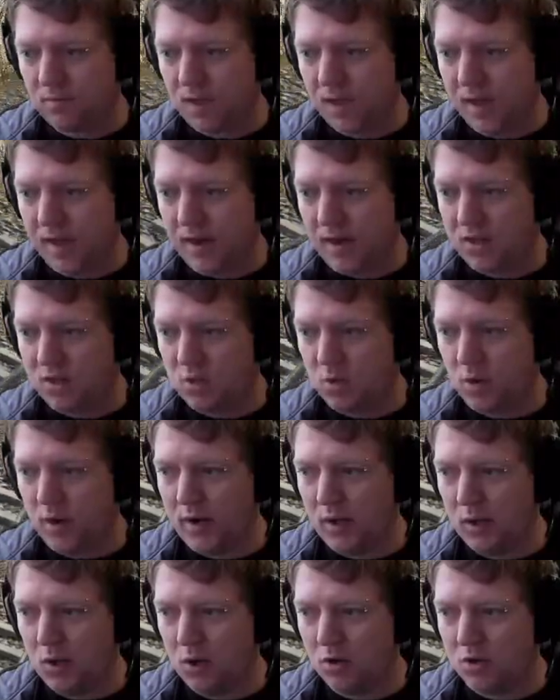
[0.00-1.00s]
And it's quite
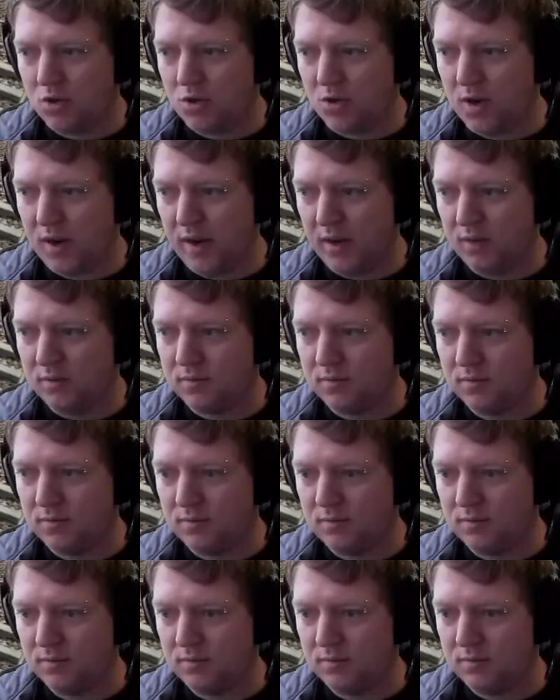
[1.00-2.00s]
a long train.
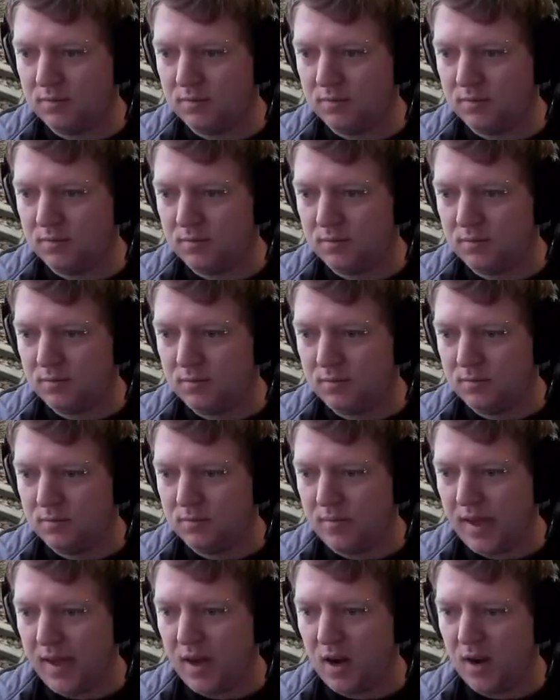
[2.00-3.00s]

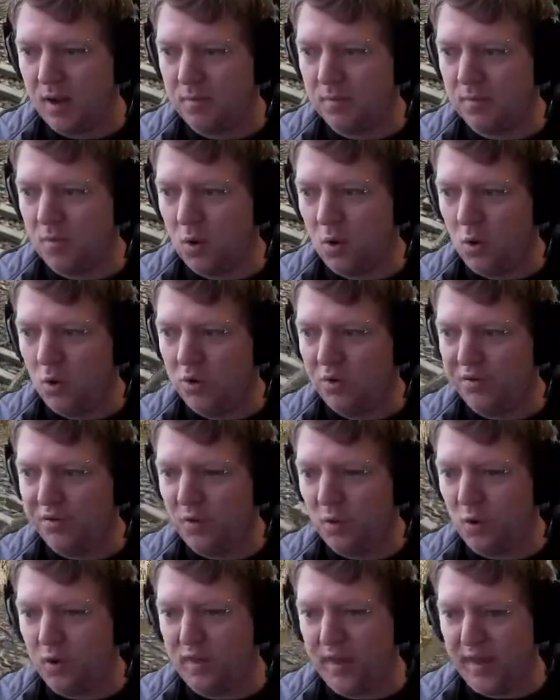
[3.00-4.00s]
And I'm all
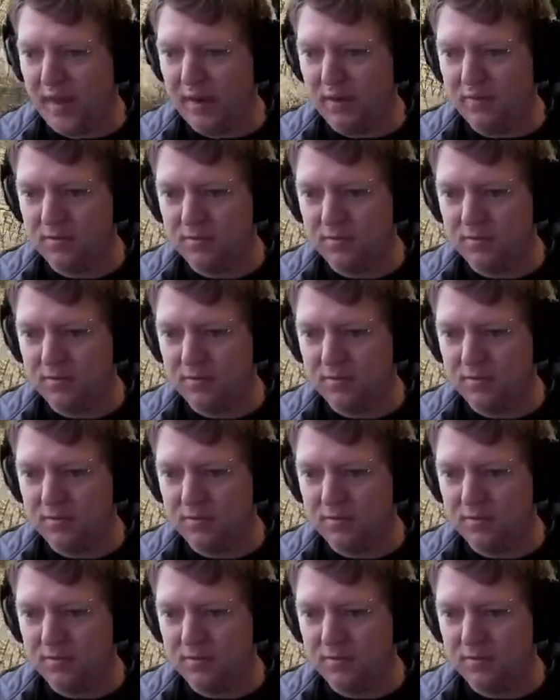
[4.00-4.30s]
for that.